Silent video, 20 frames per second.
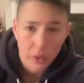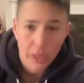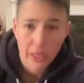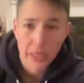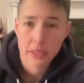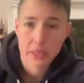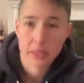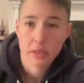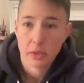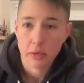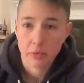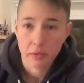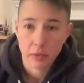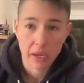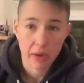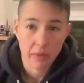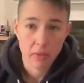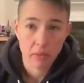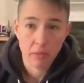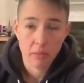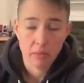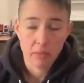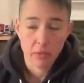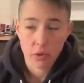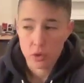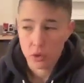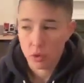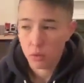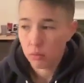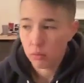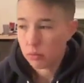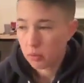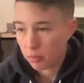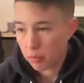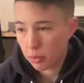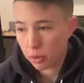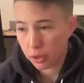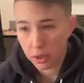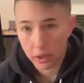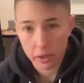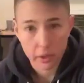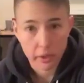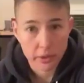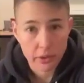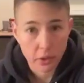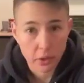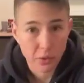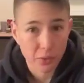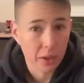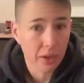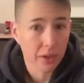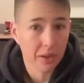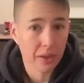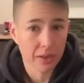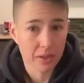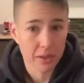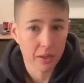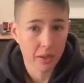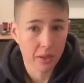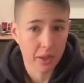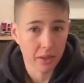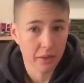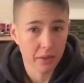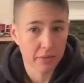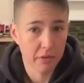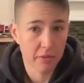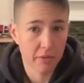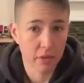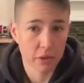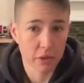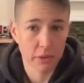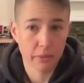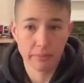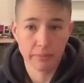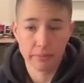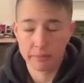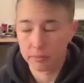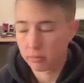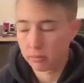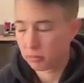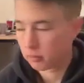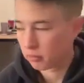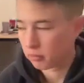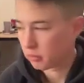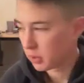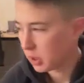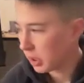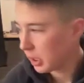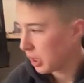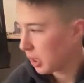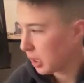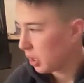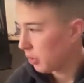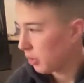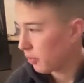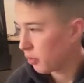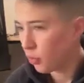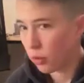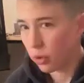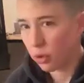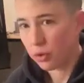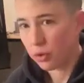the weights if you have them. If you don't, a Bulgarian's great. That's the light lifted version. If you're